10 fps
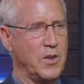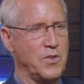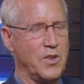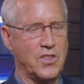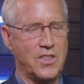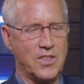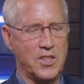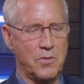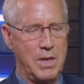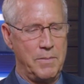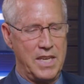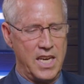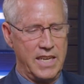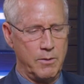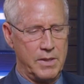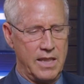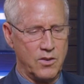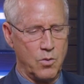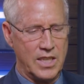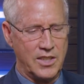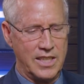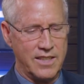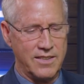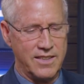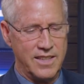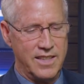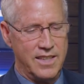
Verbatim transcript: those verses? Because sure. maybe not everybody that's watching this